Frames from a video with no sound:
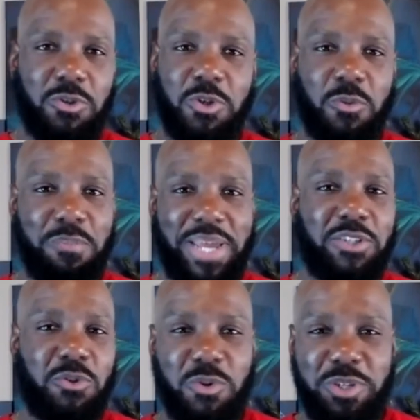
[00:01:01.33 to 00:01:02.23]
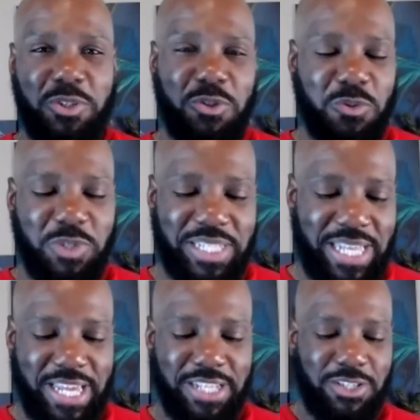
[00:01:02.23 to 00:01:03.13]
So make sure that you
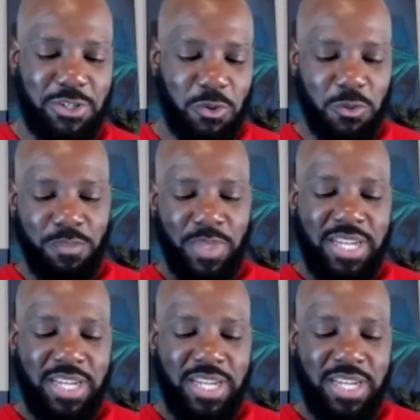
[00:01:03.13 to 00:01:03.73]
stay tuned.